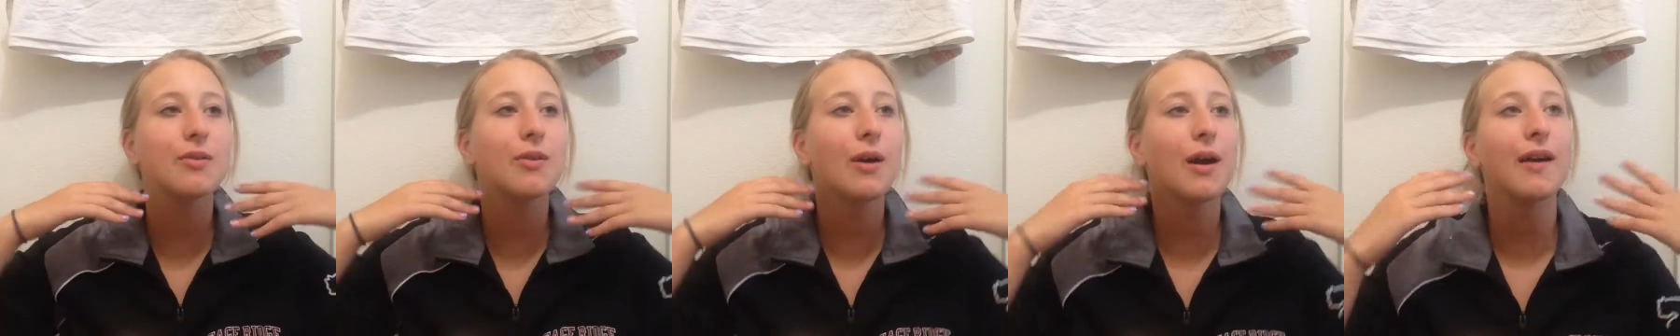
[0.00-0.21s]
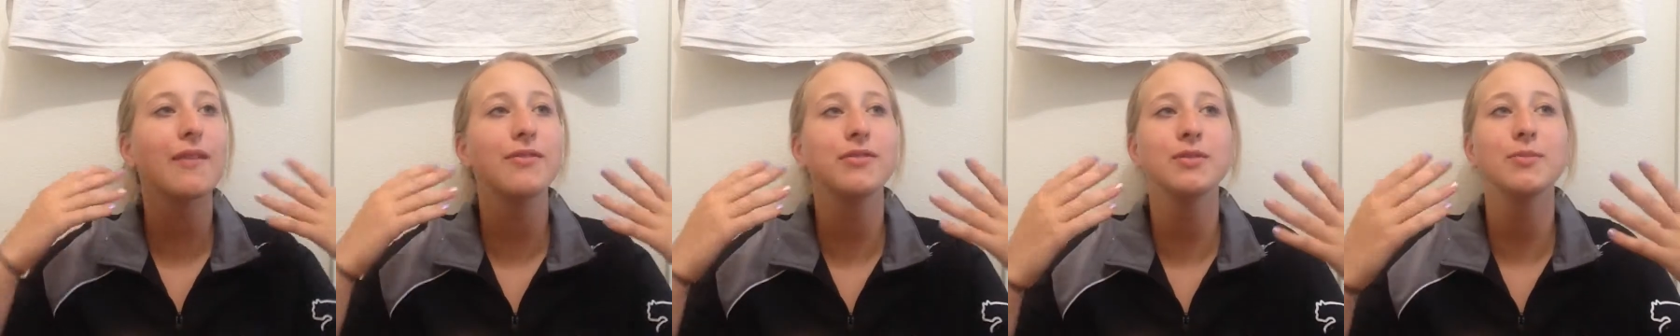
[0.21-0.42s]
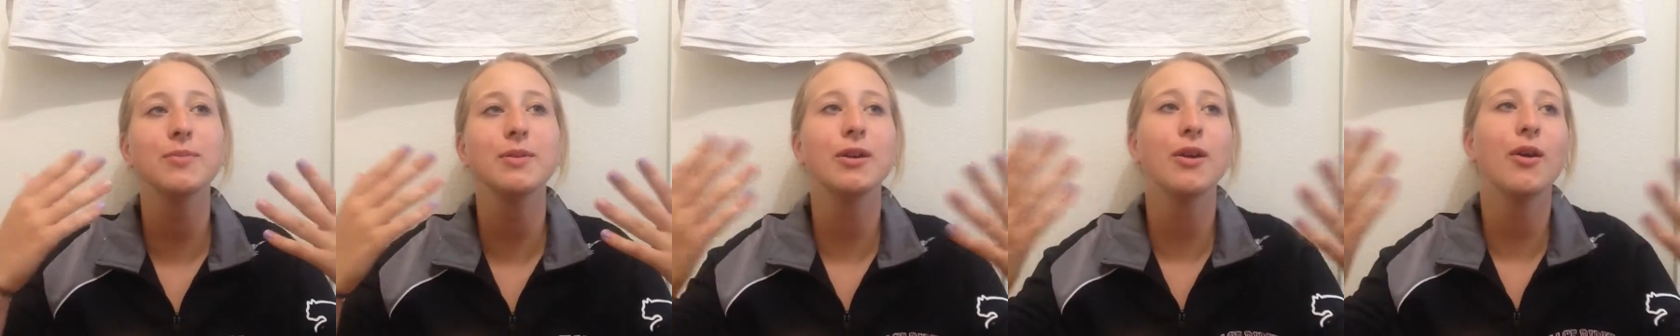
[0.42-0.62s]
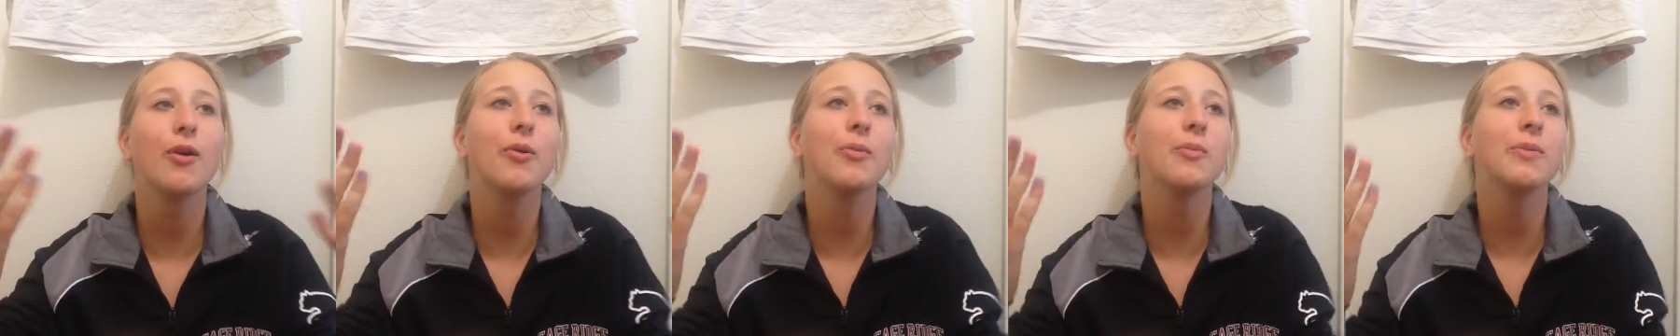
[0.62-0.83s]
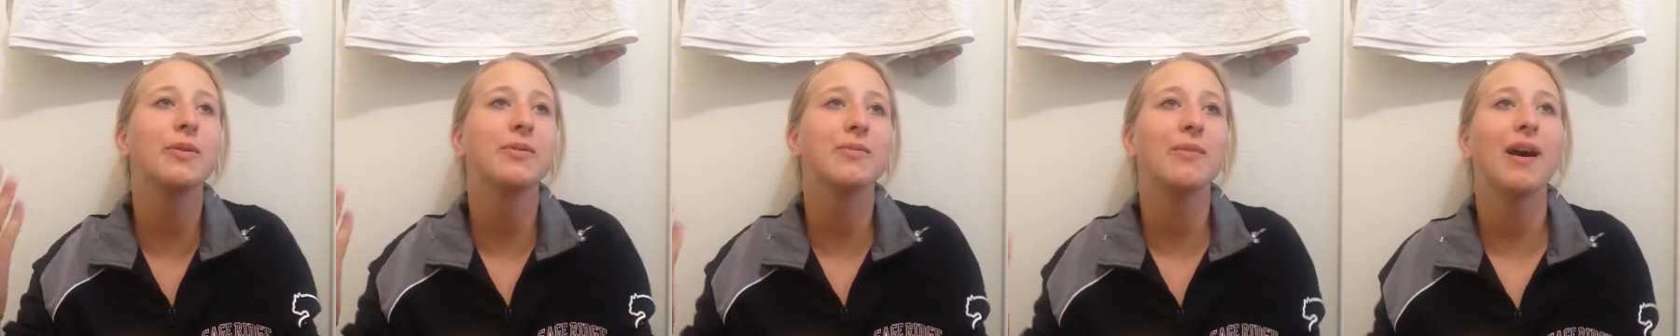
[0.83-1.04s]
you have to be
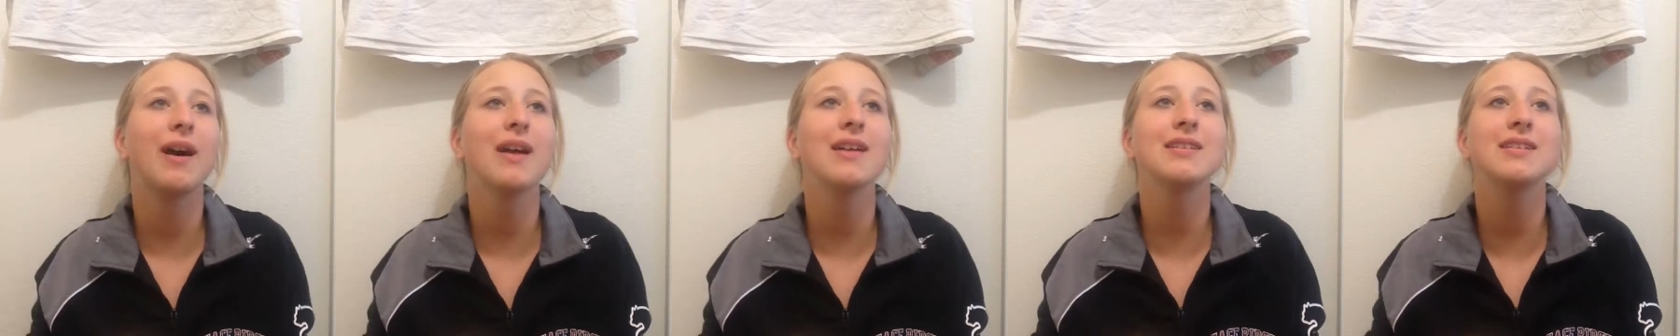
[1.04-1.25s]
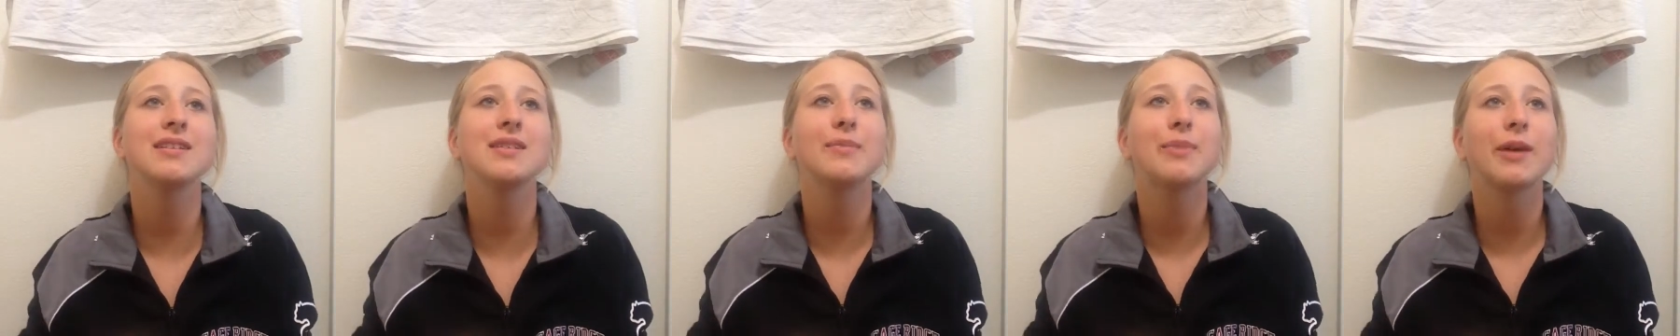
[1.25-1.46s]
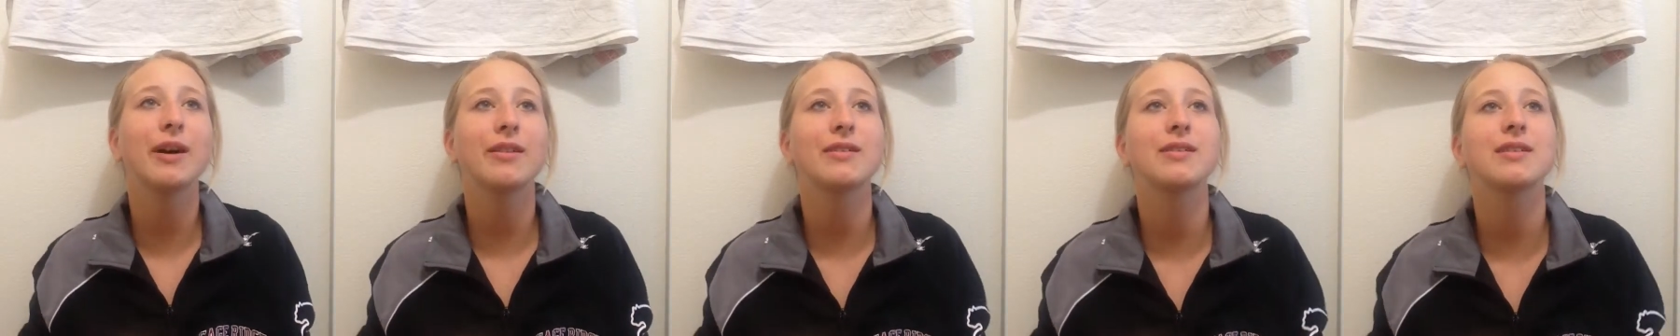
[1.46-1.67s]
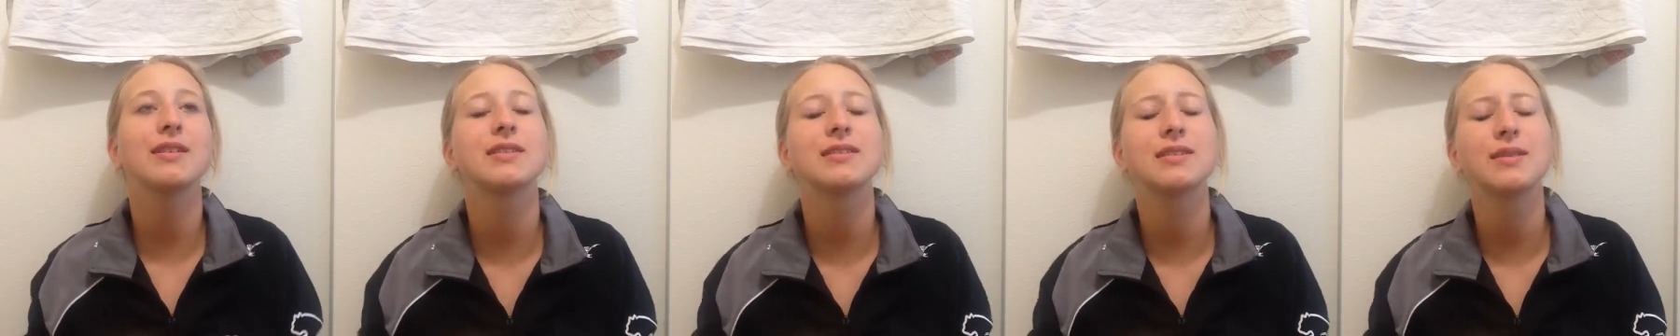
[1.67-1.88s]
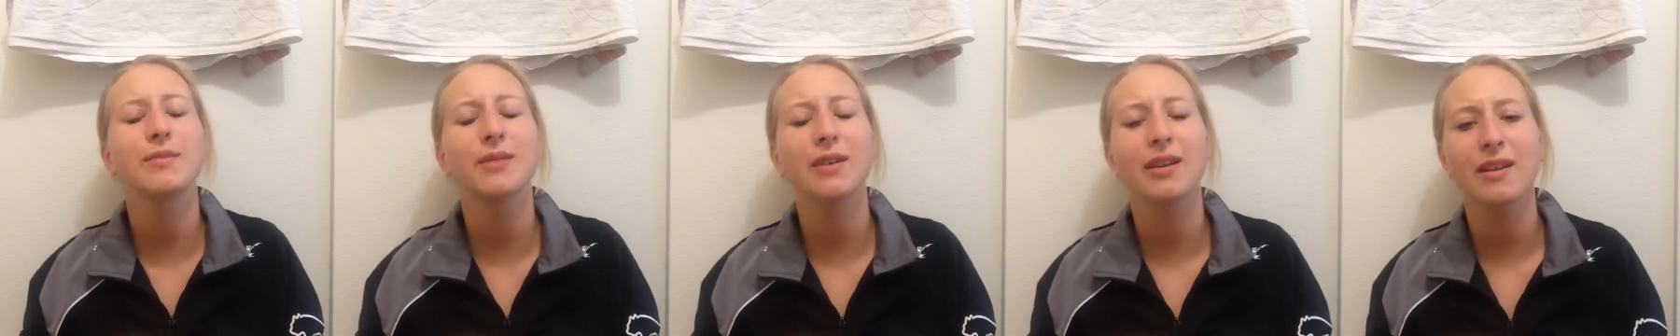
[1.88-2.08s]
open-minded about
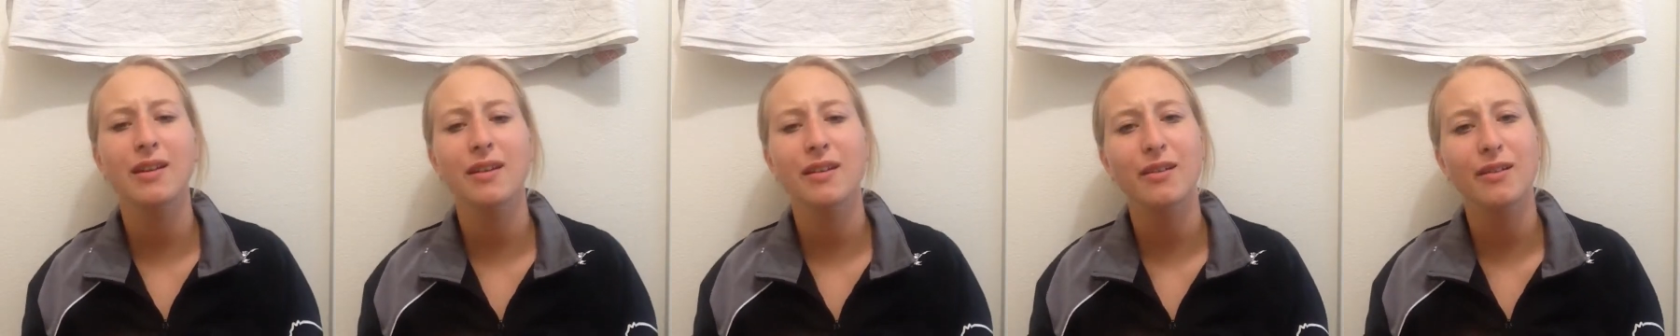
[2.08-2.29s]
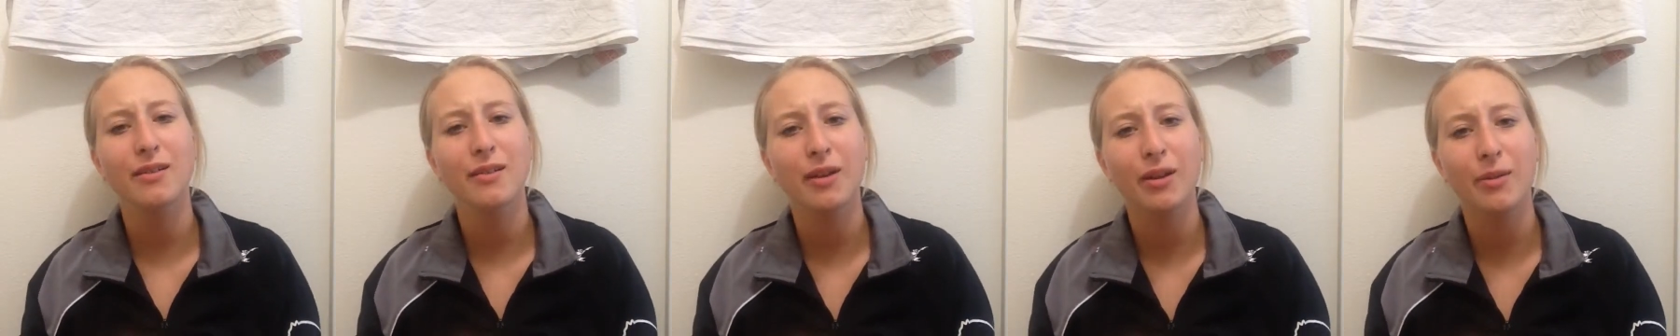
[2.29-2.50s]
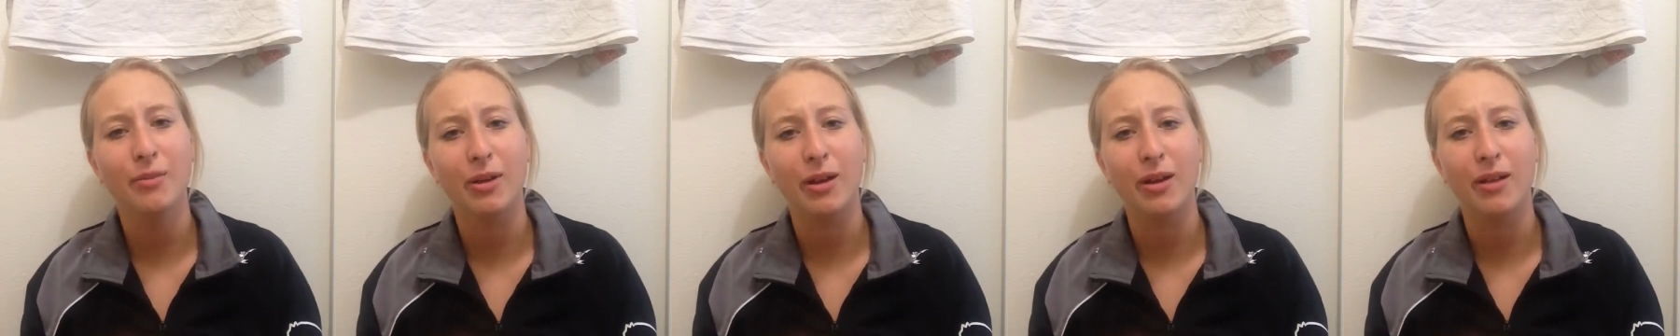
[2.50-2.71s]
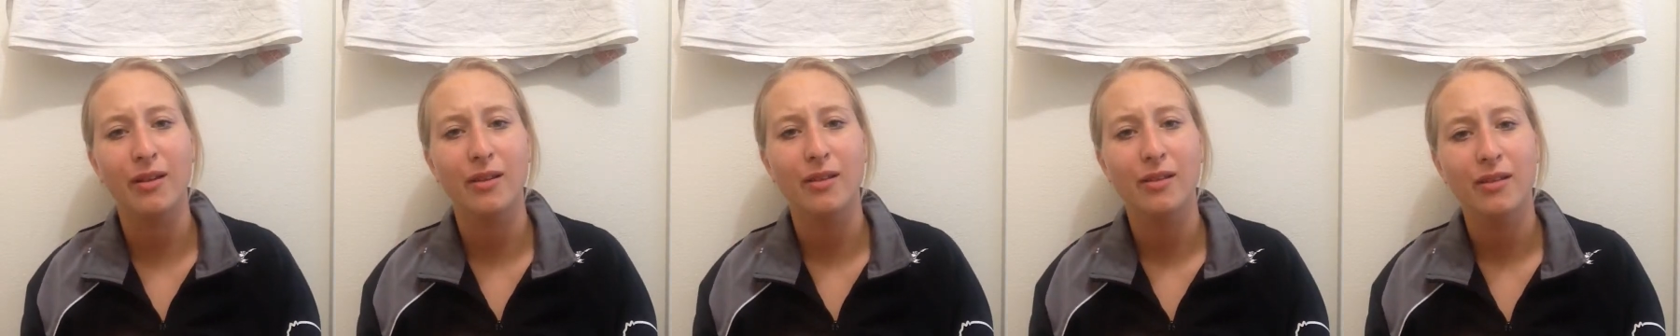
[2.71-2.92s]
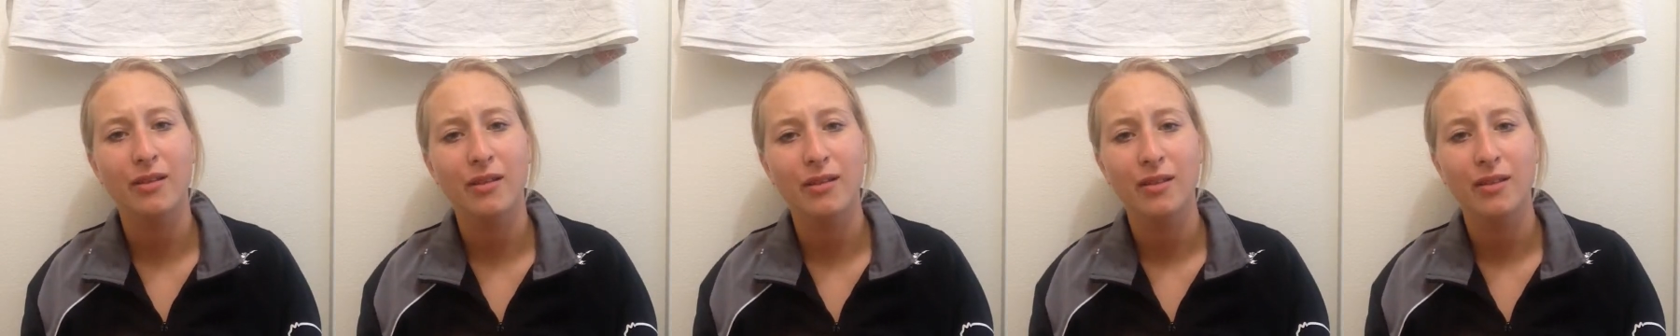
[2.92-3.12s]
things. I'm like, Grandma,